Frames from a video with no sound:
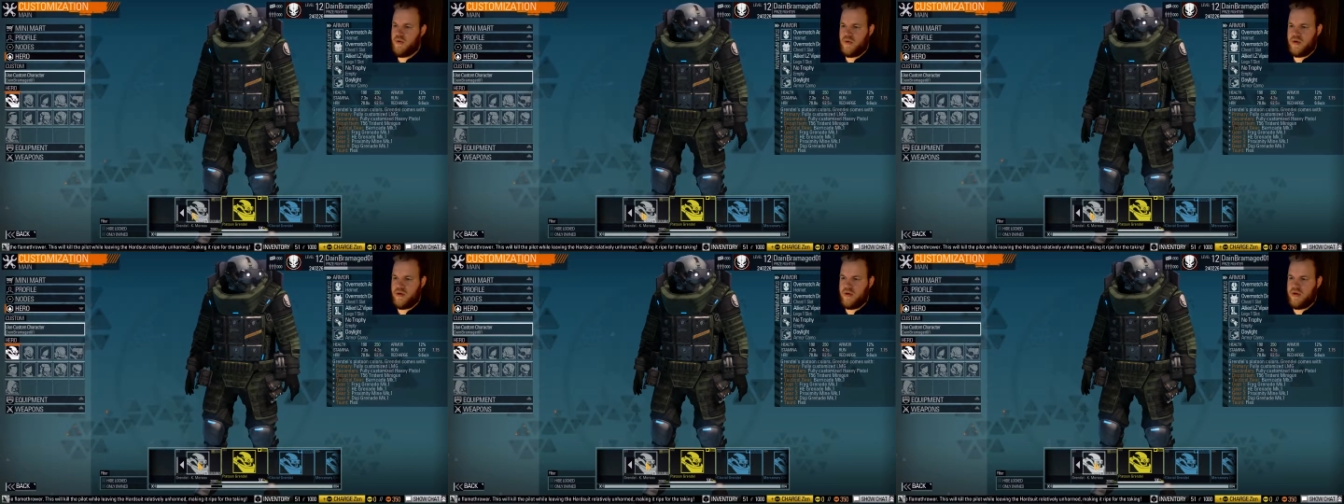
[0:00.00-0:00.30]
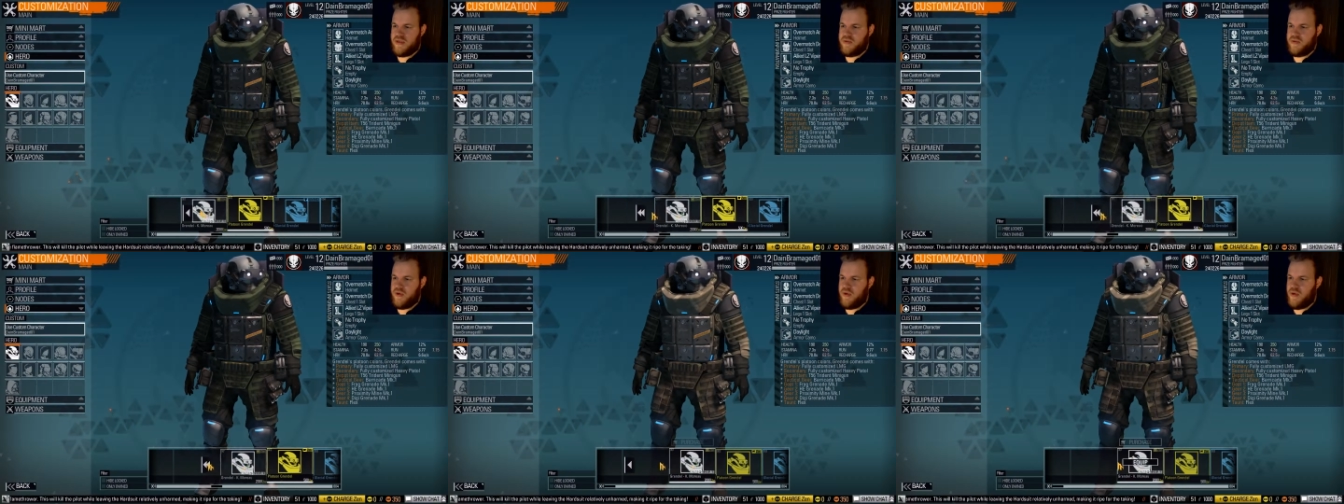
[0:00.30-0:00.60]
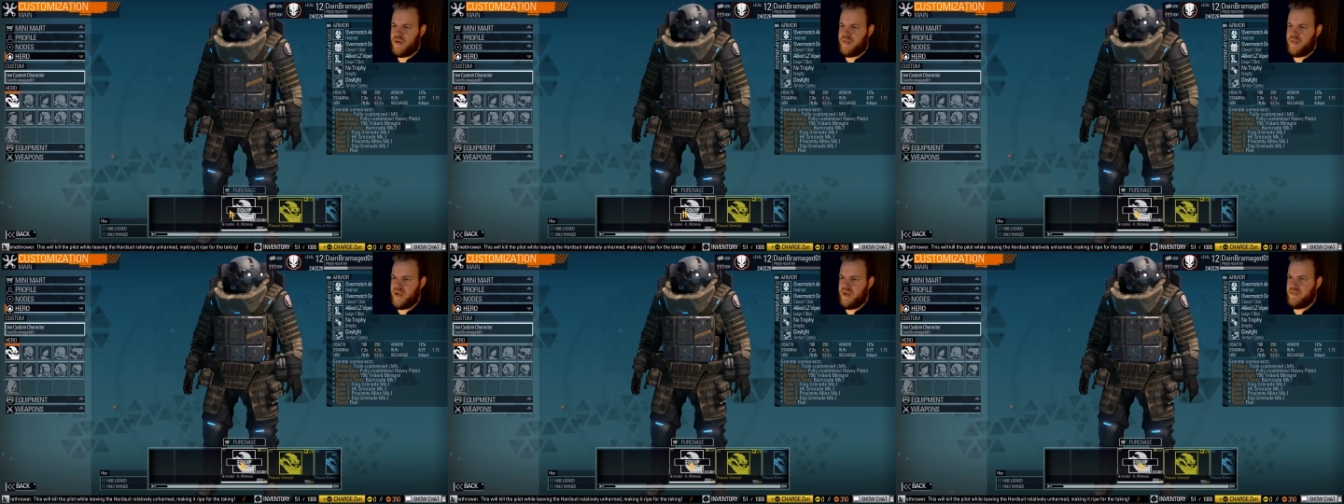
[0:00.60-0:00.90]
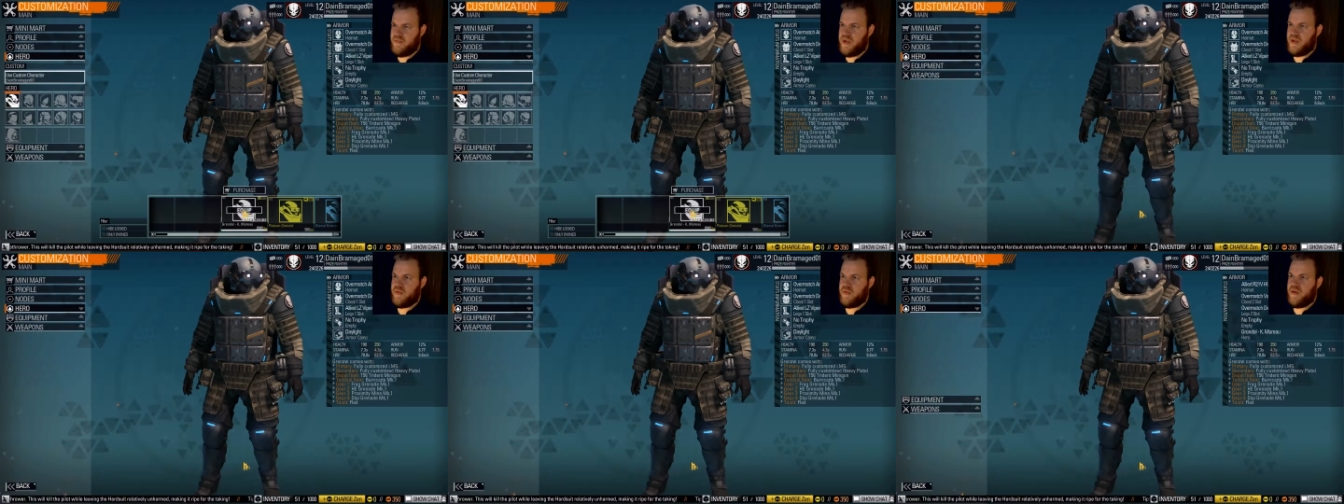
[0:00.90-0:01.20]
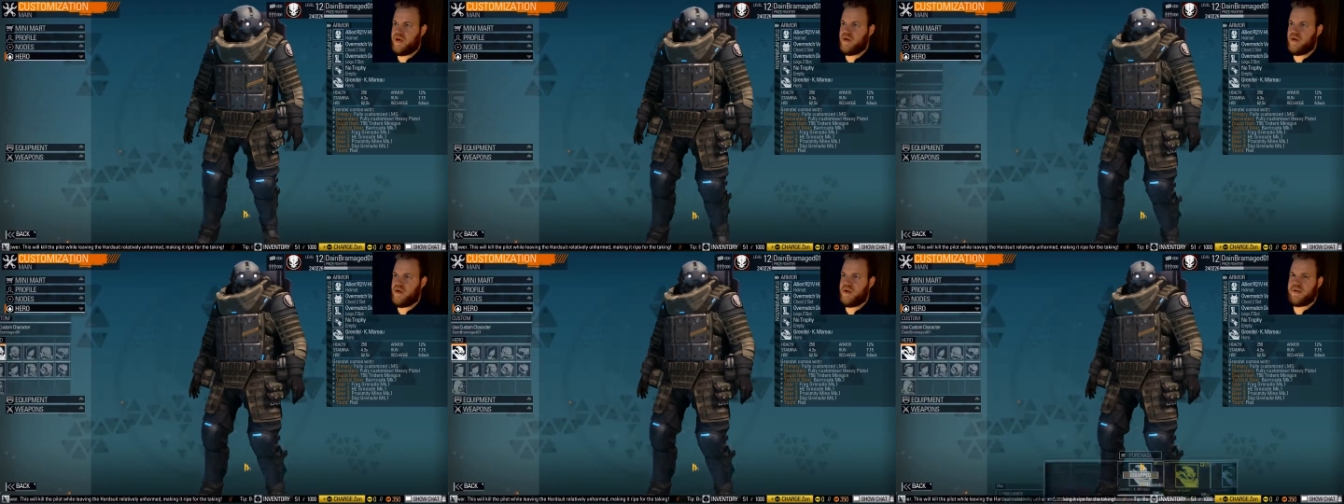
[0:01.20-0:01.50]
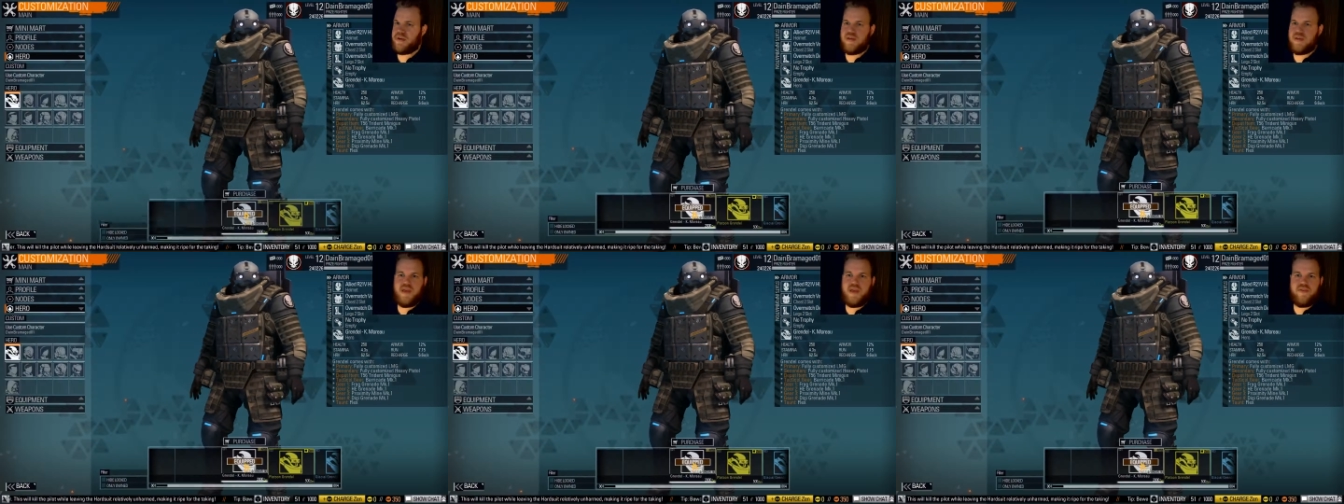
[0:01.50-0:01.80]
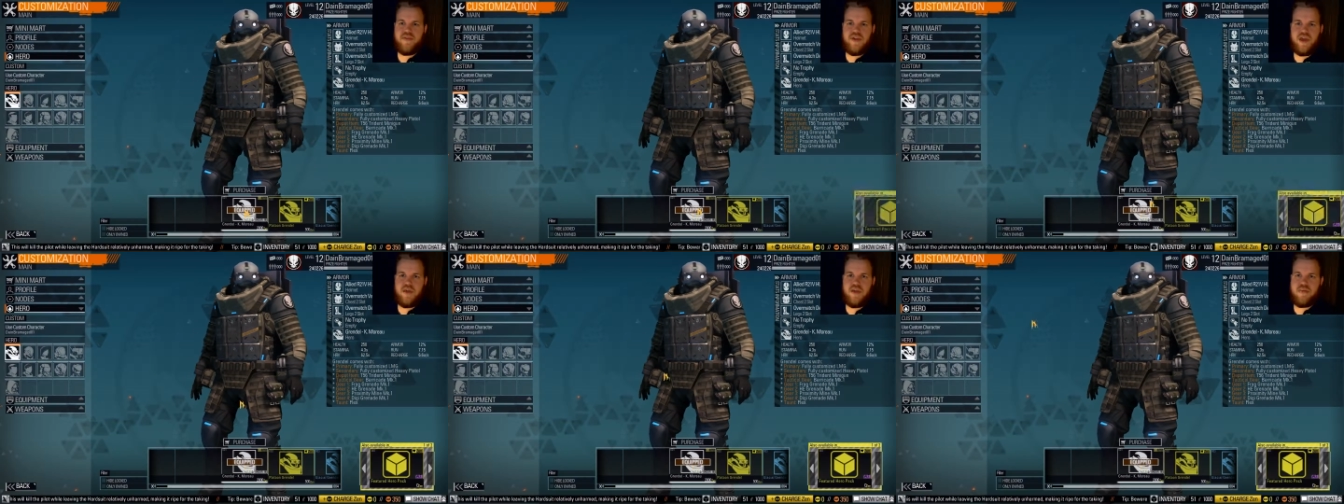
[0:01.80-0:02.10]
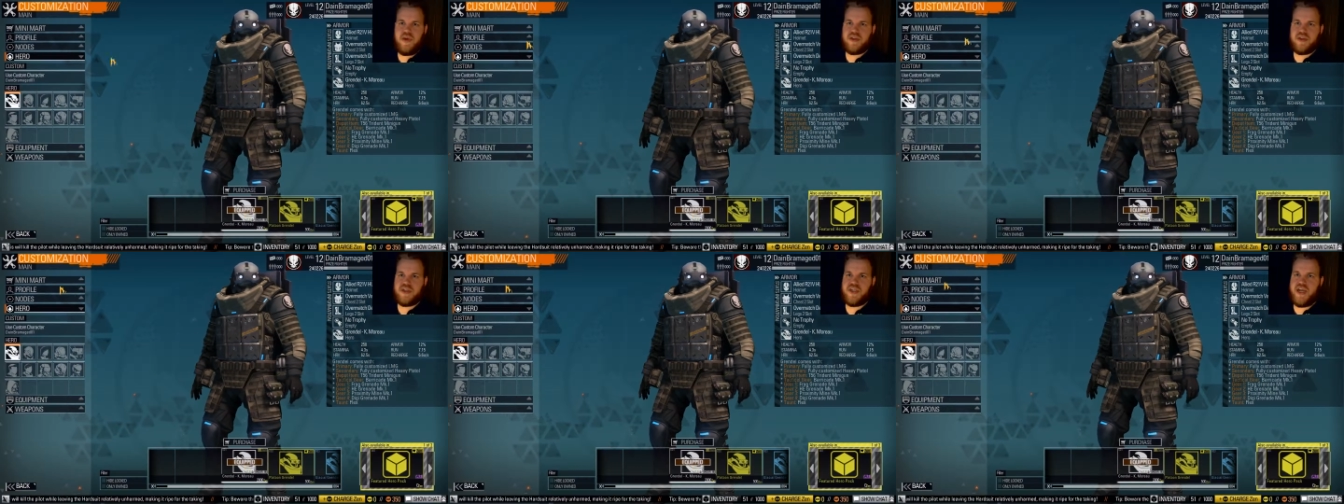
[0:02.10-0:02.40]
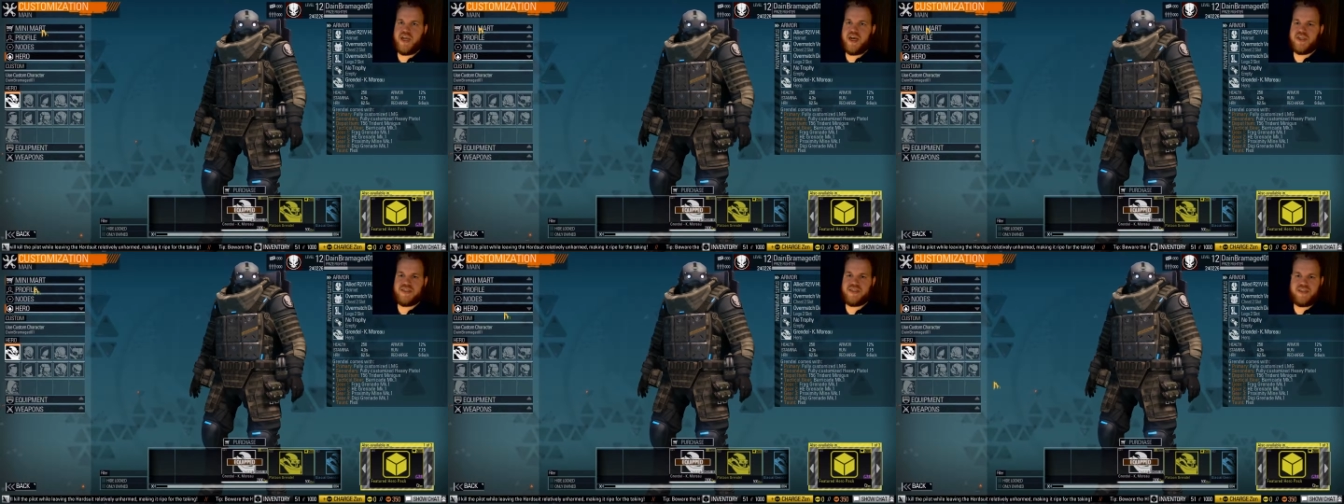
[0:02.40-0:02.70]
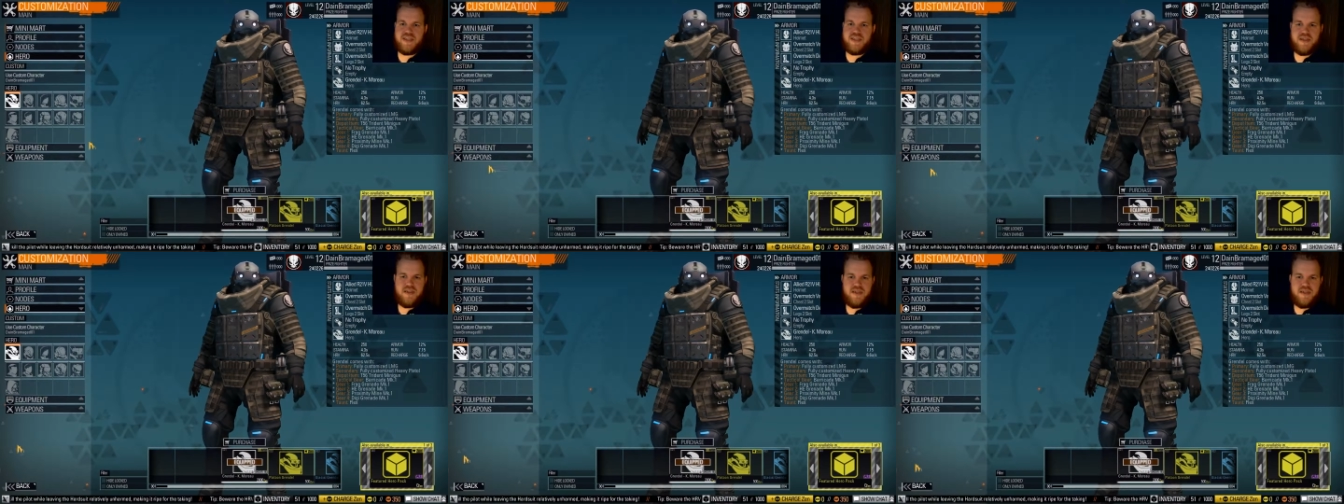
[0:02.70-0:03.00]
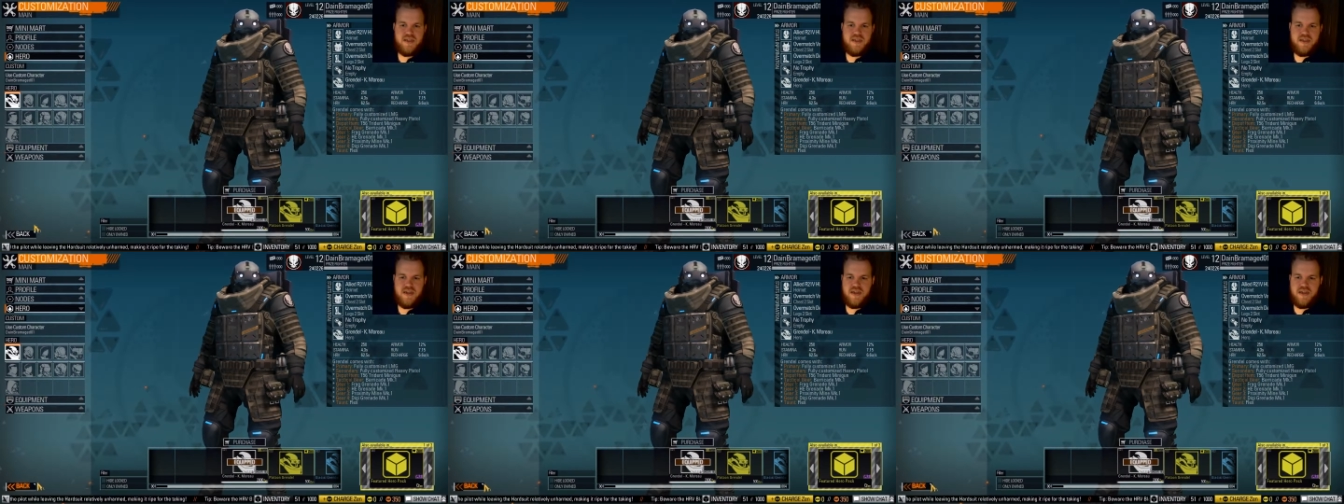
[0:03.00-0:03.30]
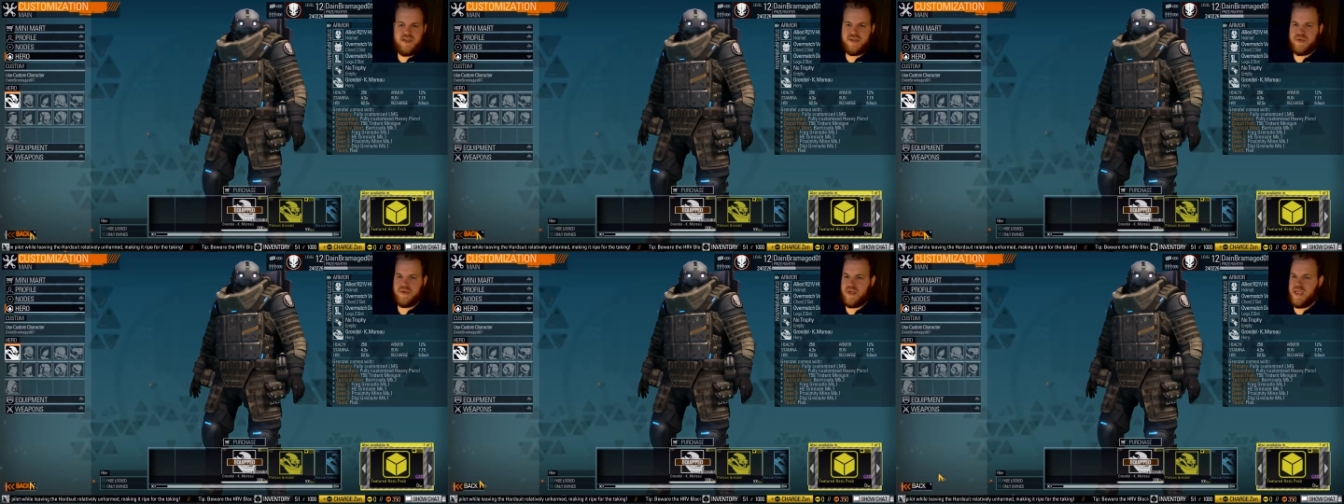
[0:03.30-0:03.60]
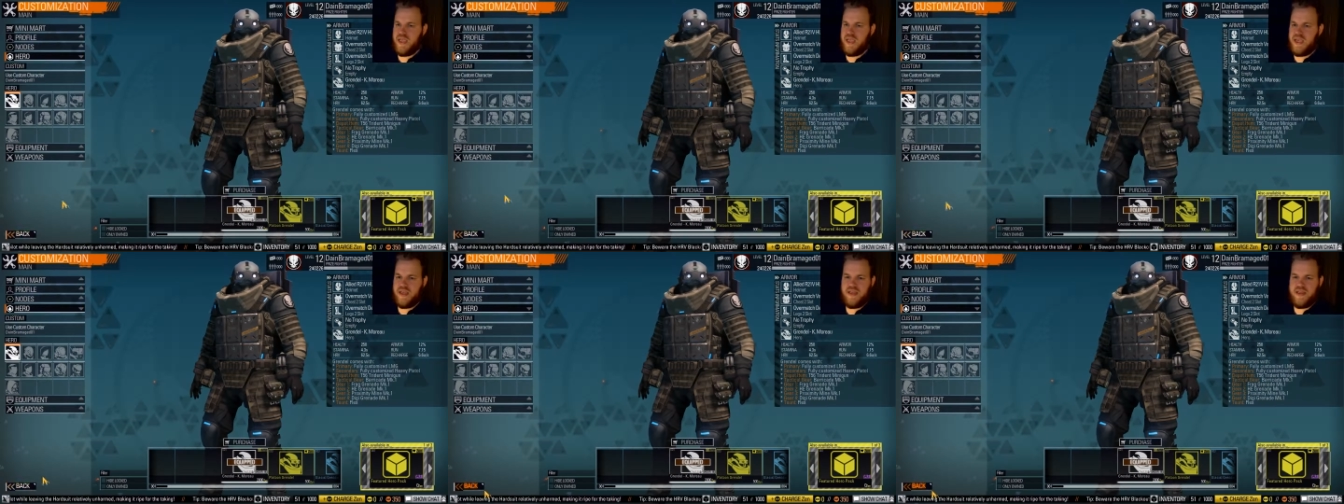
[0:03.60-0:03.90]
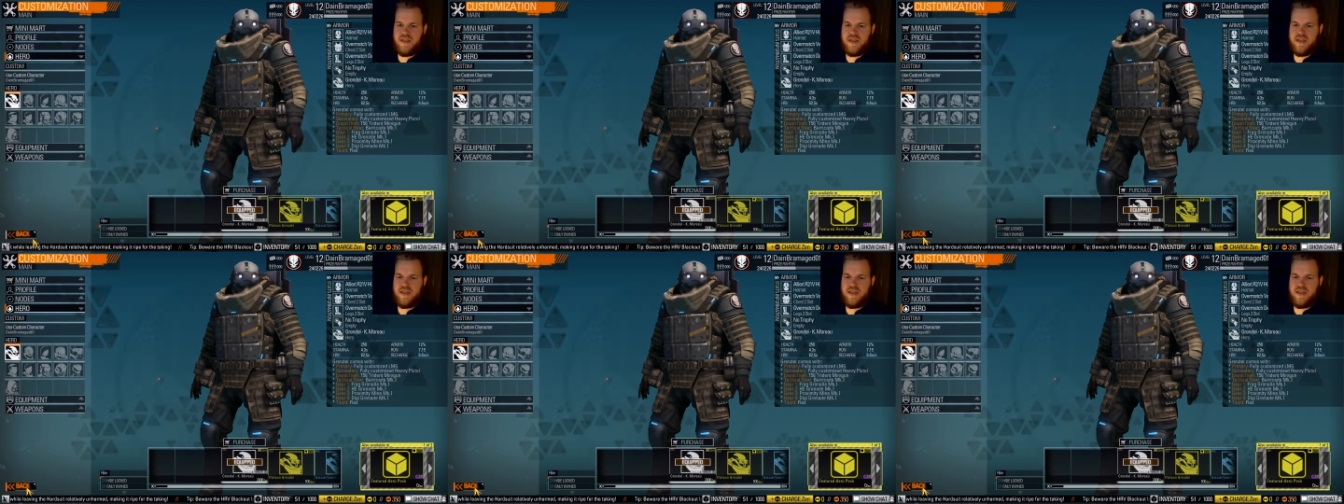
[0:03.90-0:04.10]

we're going to equip him, and we're going to give him a shot. Literally.